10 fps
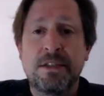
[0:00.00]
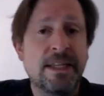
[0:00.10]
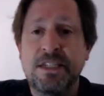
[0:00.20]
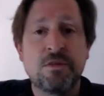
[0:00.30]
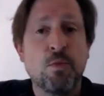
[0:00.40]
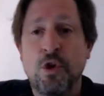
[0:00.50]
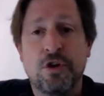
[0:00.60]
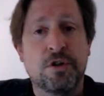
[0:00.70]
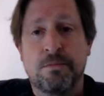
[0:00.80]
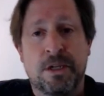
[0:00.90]
that doesn't
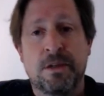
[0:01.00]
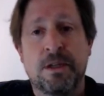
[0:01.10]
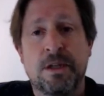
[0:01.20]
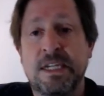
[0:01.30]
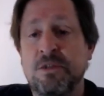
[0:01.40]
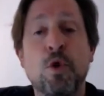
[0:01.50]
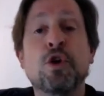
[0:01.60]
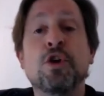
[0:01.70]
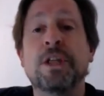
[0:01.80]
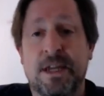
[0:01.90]
work on me. It doesn't
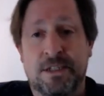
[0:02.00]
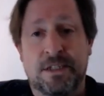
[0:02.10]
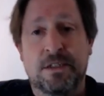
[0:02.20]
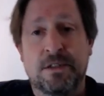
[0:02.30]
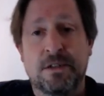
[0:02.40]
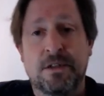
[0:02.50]
work on us.